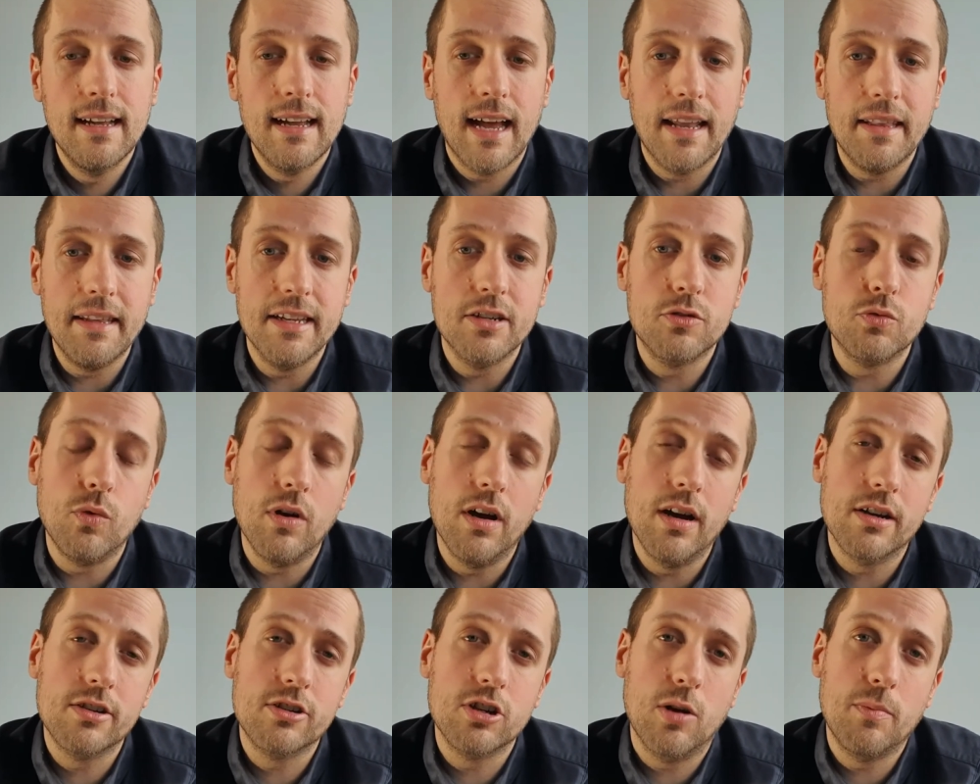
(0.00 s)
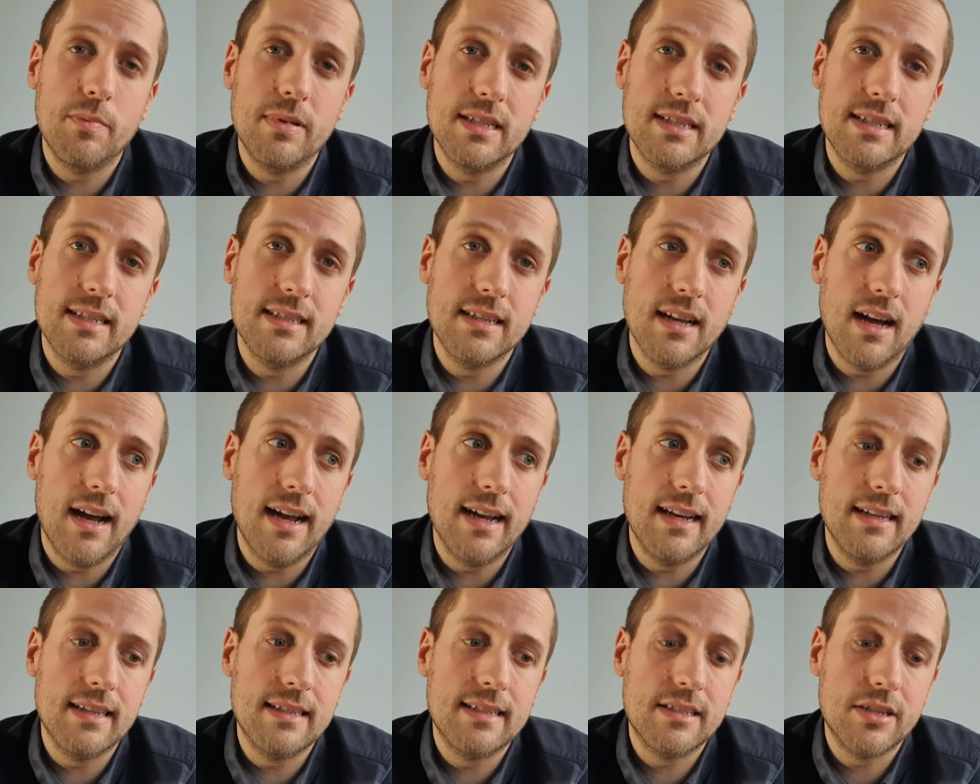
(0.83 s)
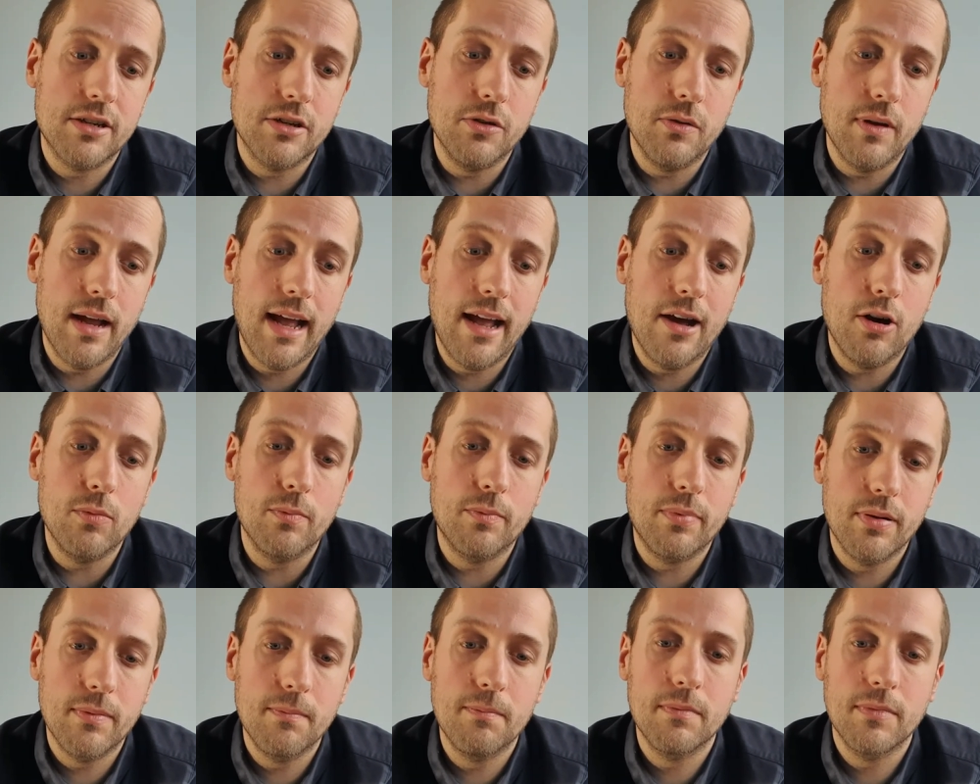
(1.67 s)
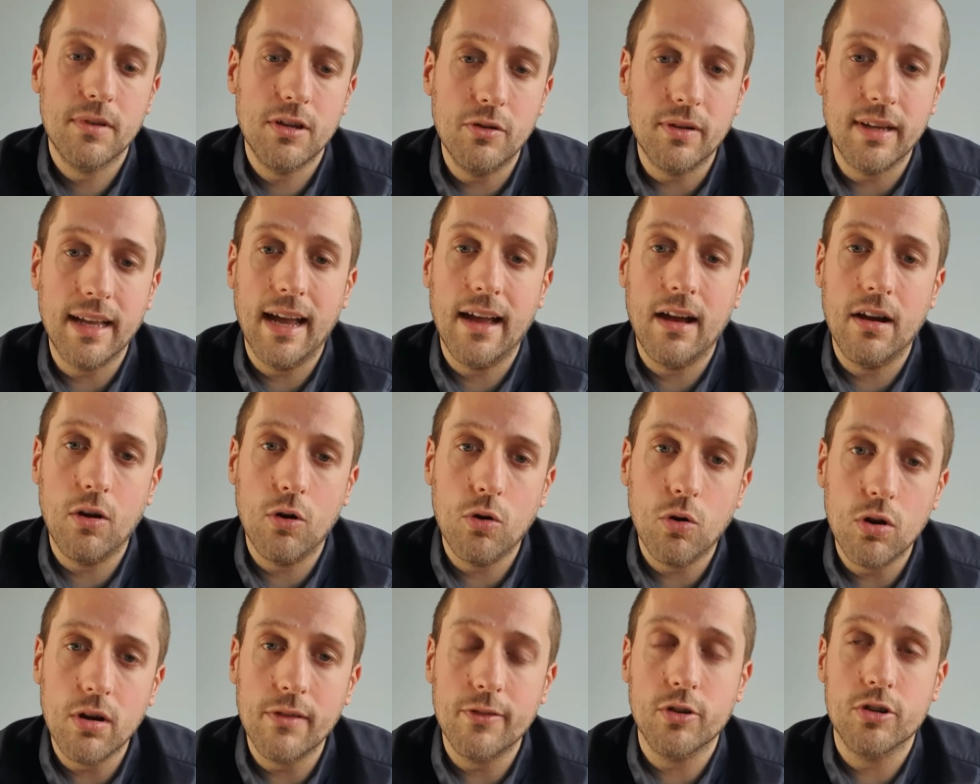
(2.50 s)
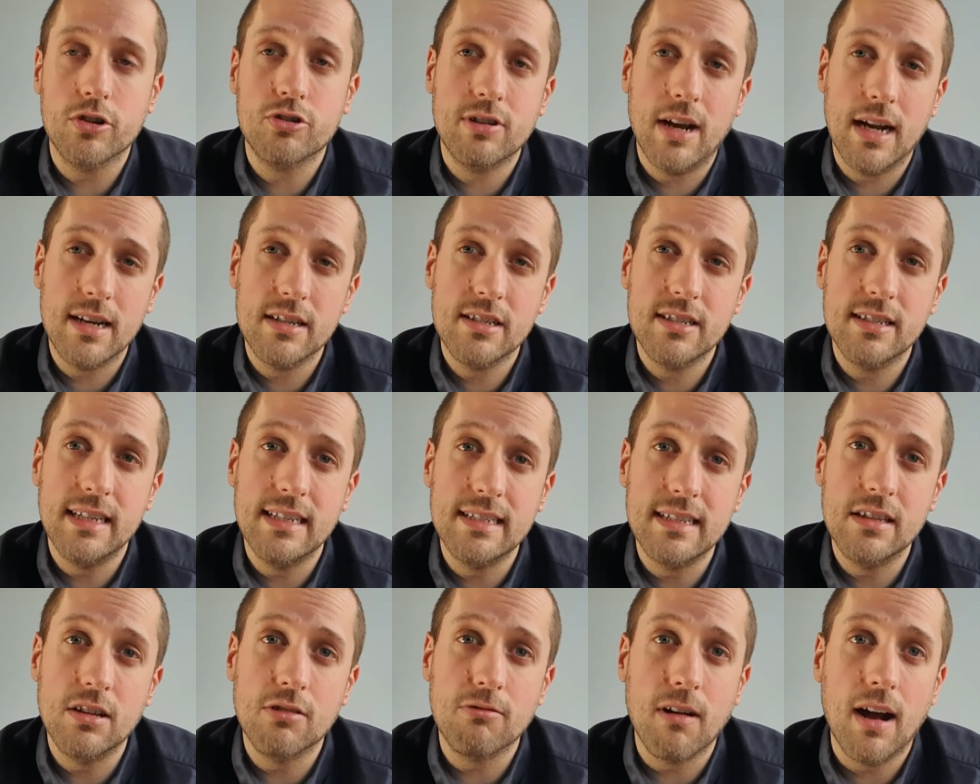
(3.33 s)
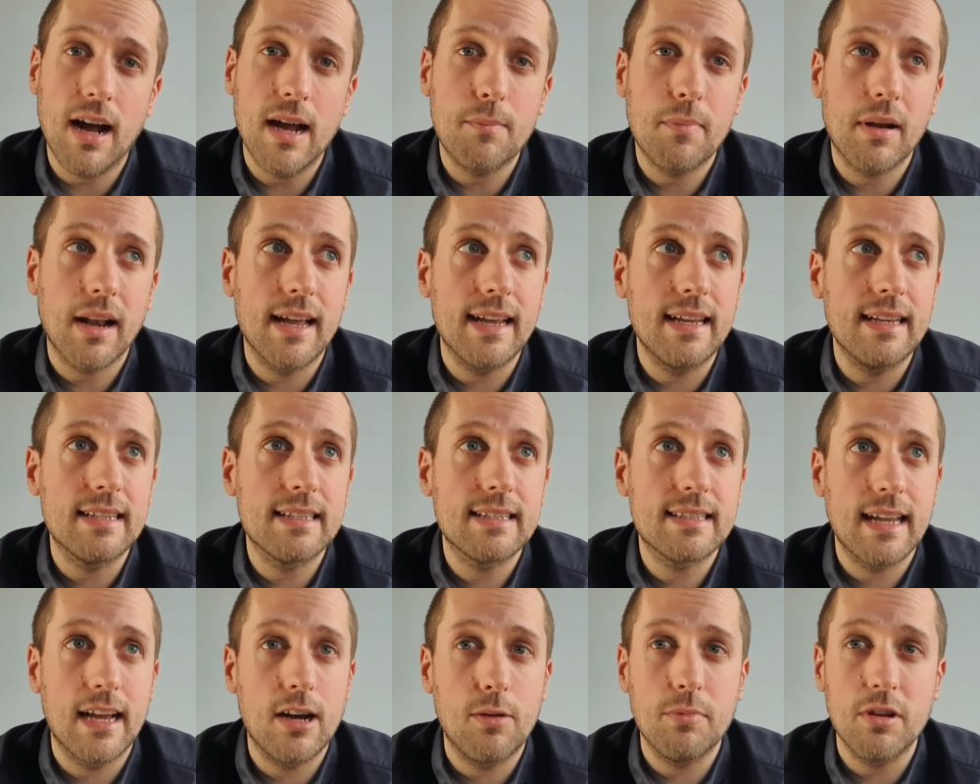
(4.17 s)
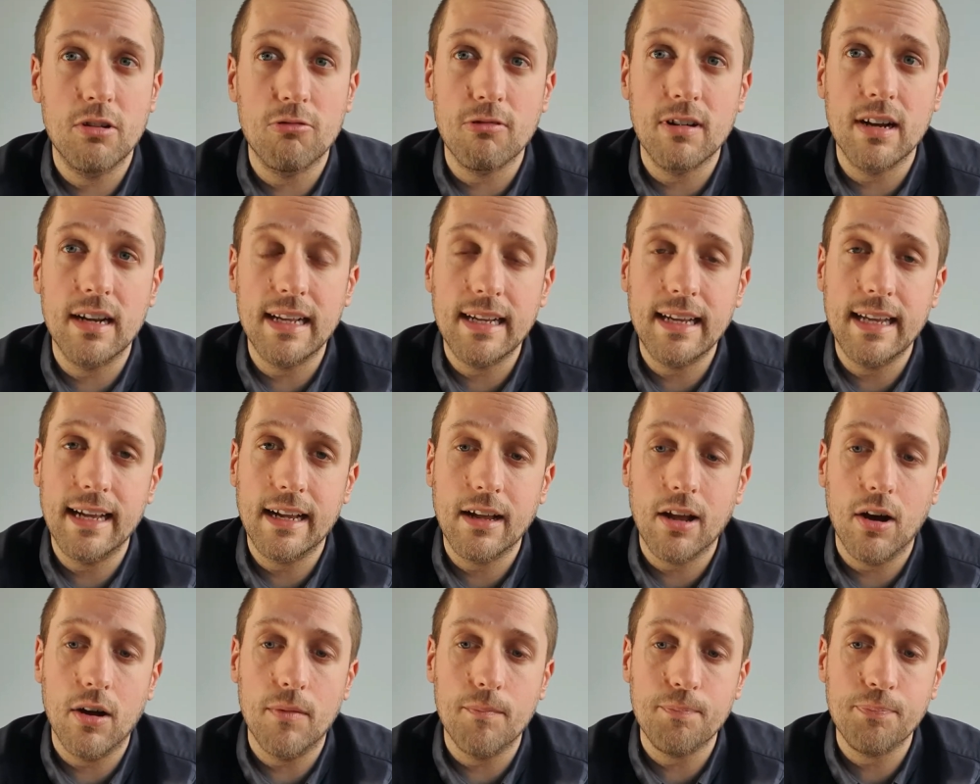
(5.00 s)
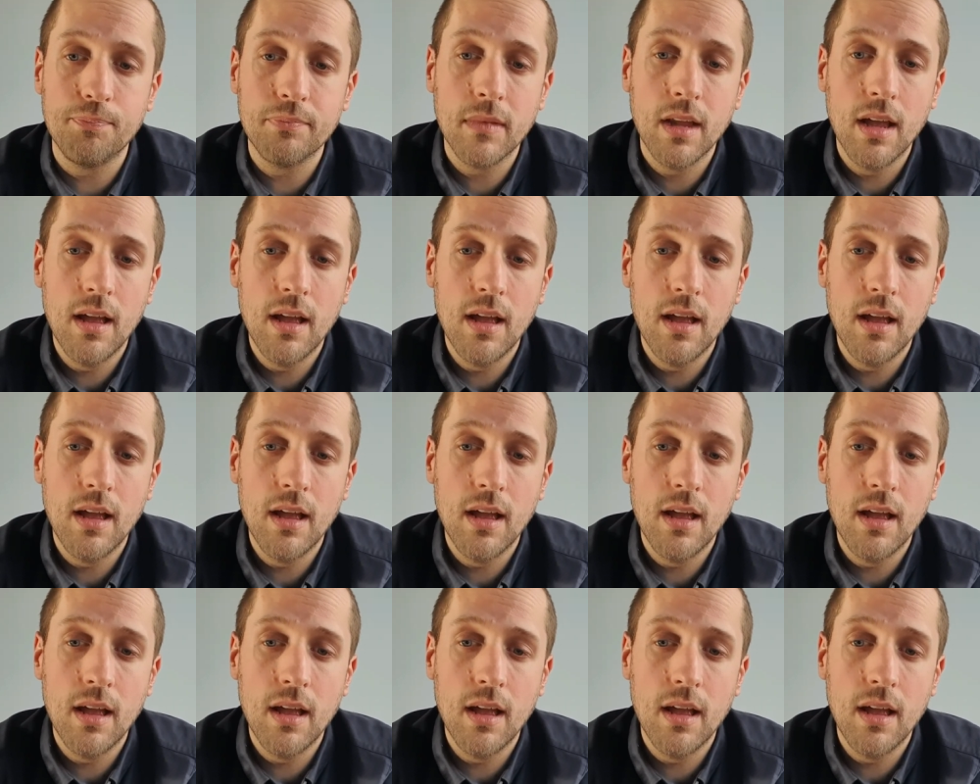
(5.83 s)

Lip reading: And this workshop is designed to help you get all of your strategies in the right place to help you really kick on.